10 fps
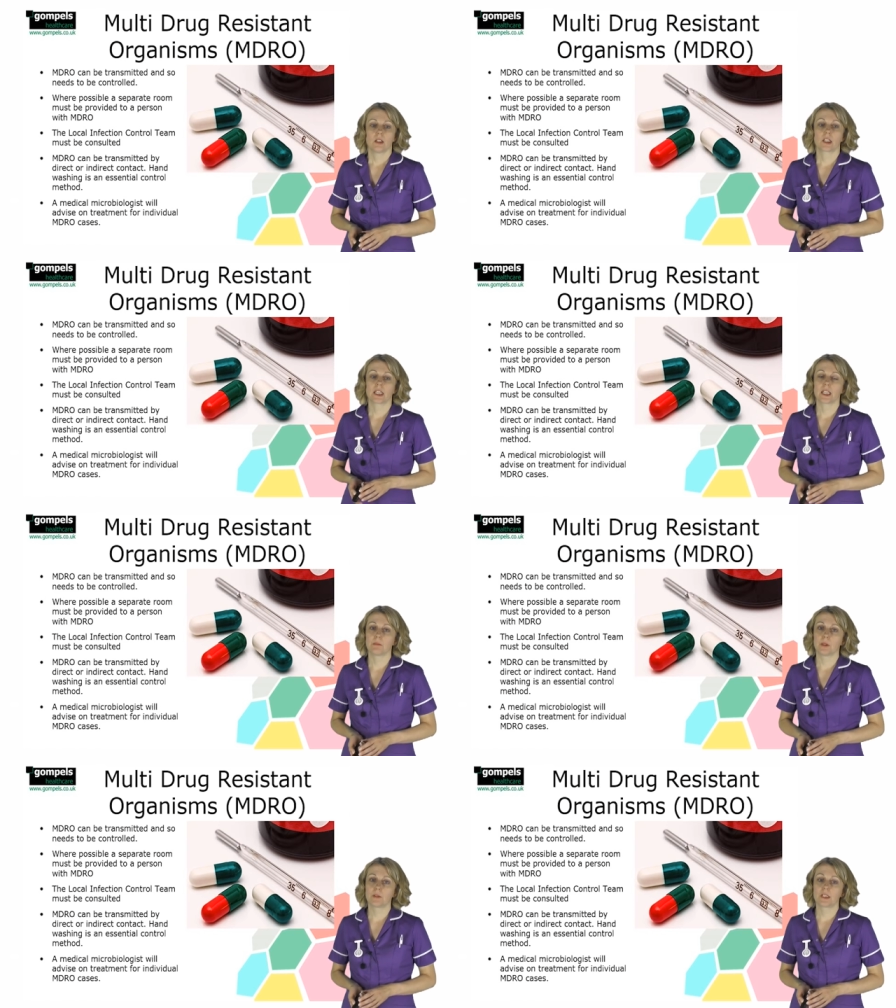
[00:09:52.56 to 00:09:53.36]
Looking
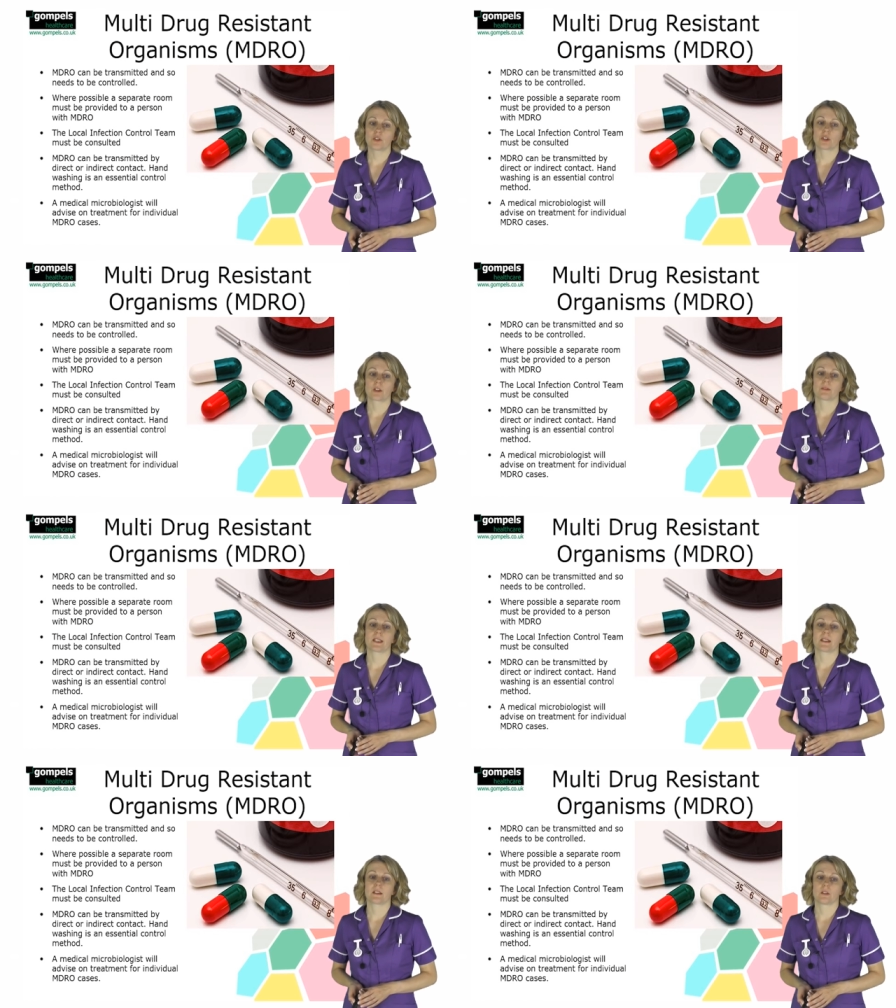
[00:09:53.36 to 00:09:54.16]
at multi-drug
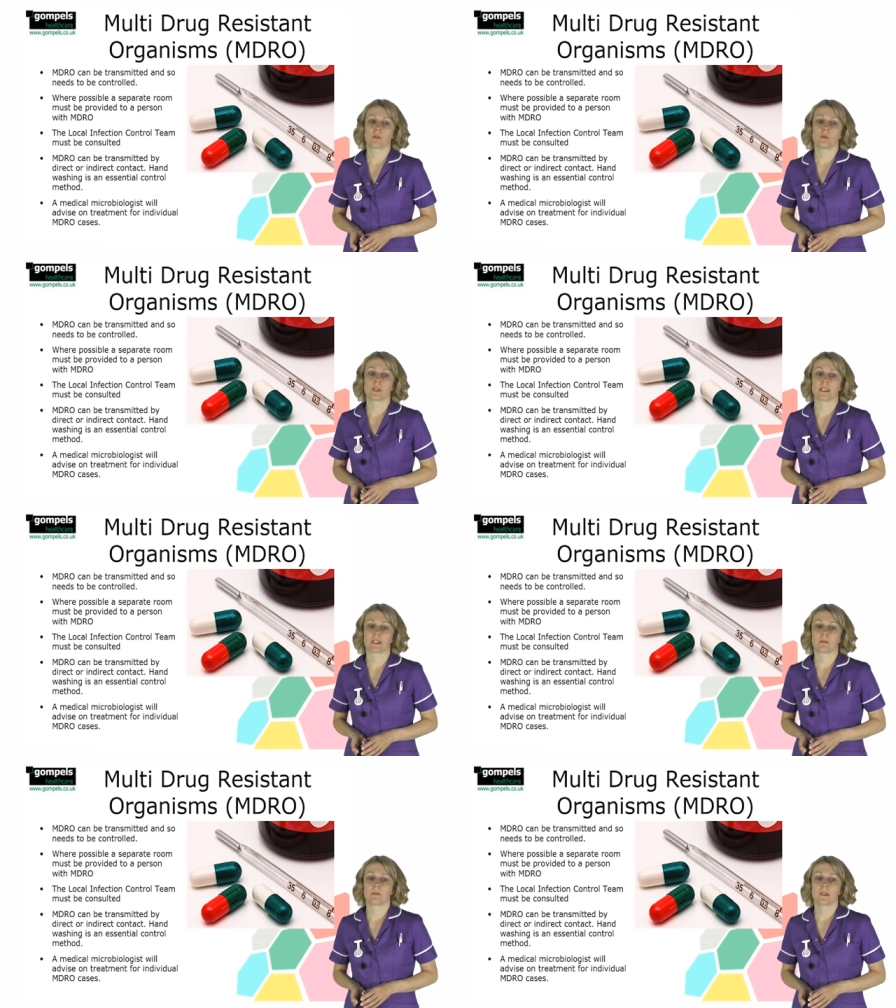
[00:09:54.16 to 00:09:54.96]
resistant
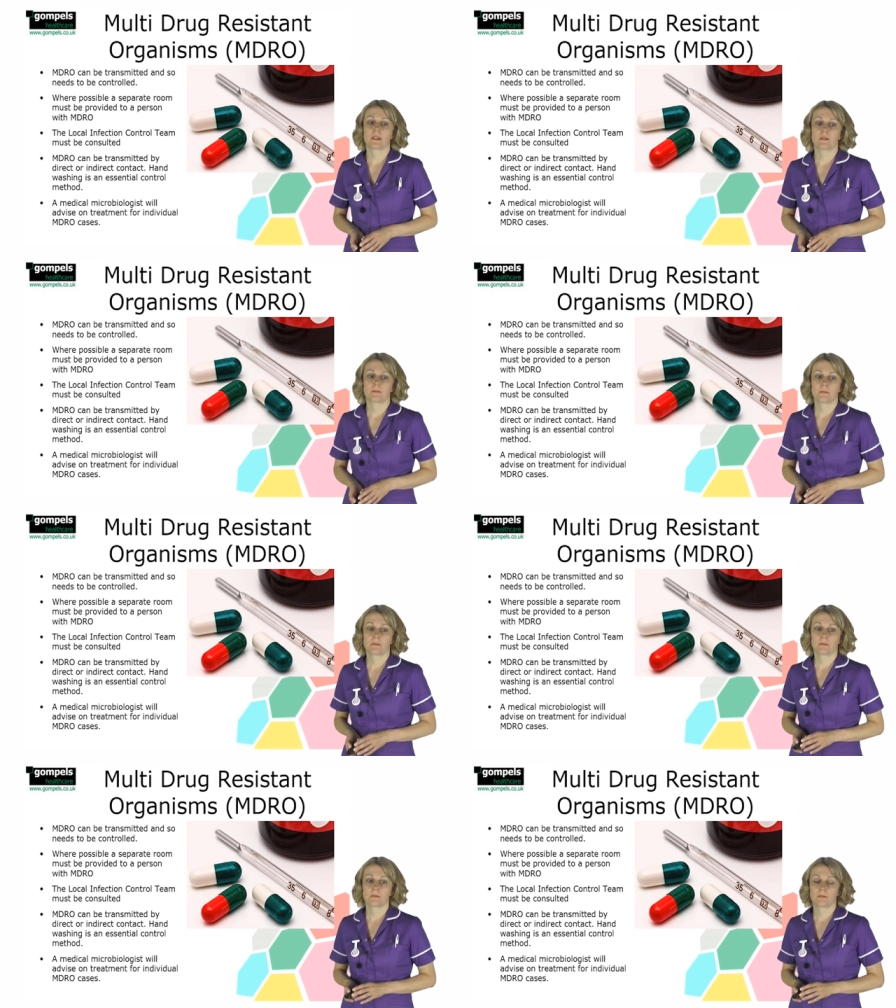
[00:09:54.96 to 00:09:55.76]
organisms,
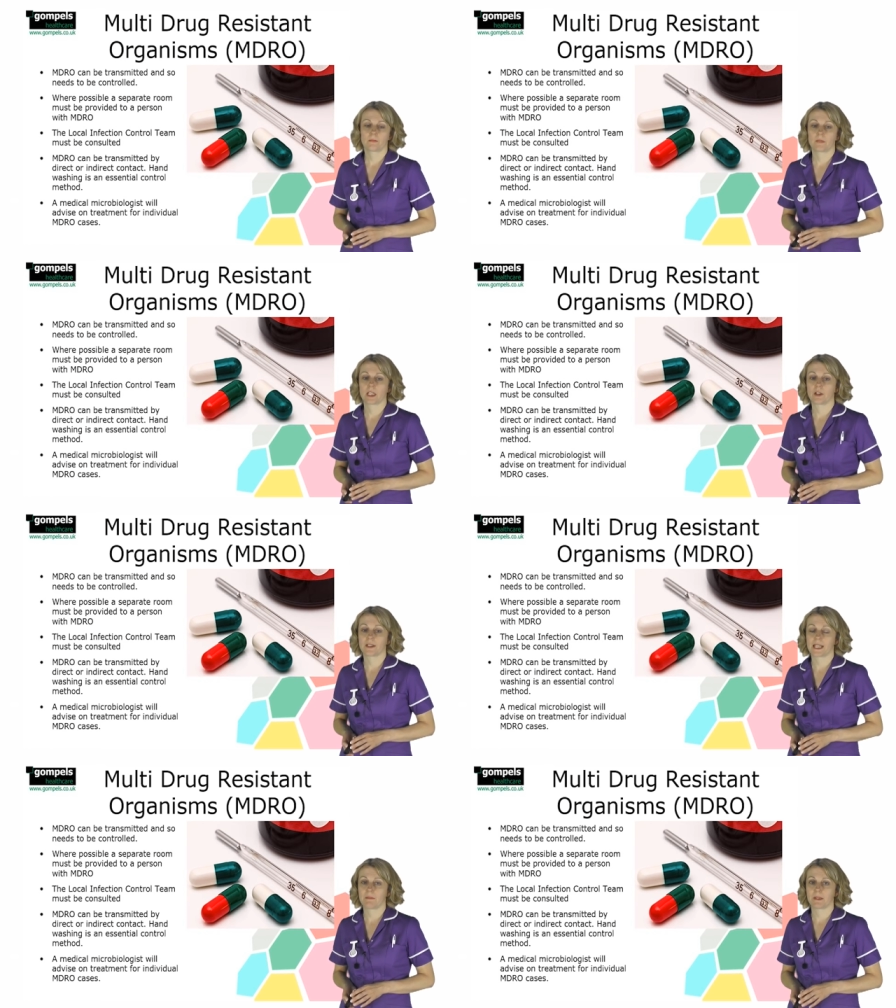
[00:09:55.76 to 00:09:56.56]
known
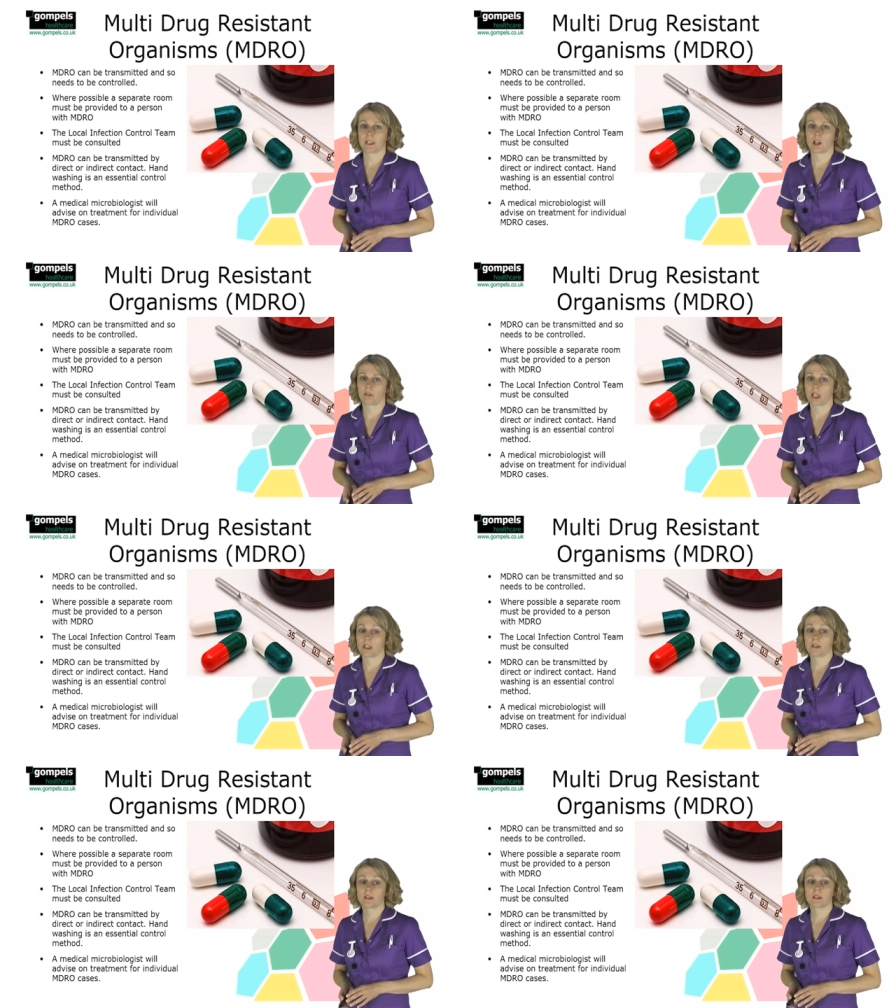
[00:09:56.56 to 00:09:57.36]
as
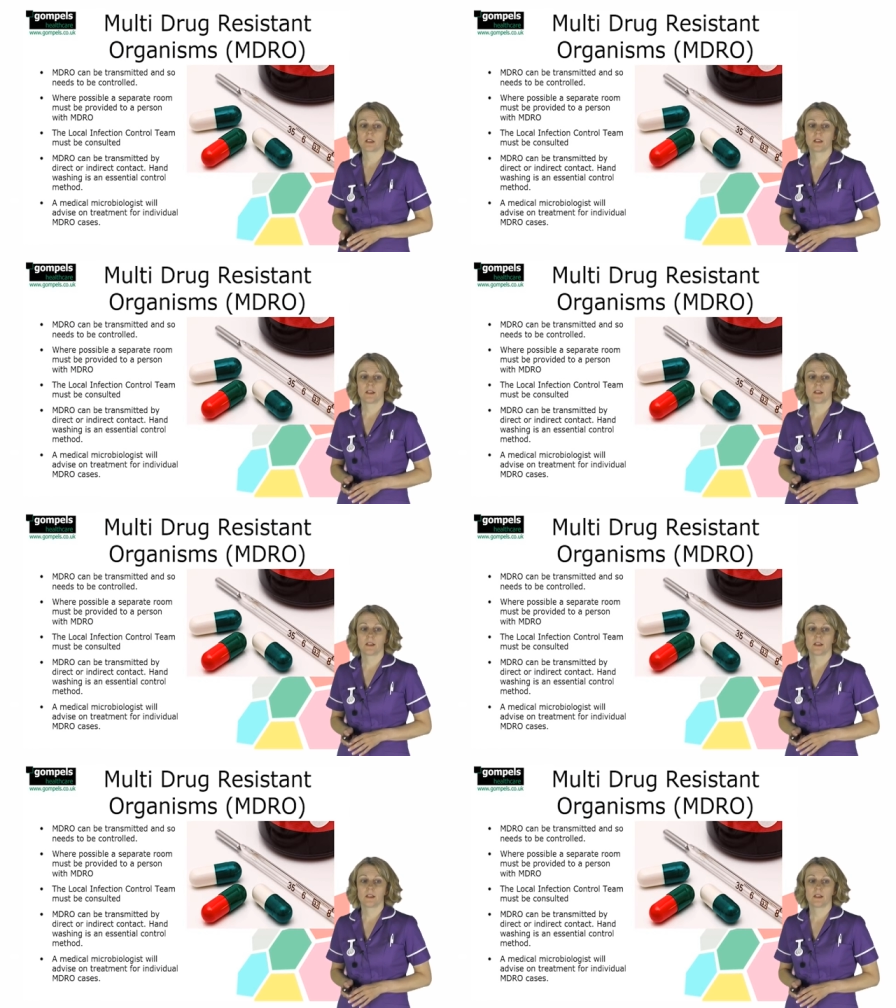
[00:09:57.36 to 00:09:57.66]
MDROs,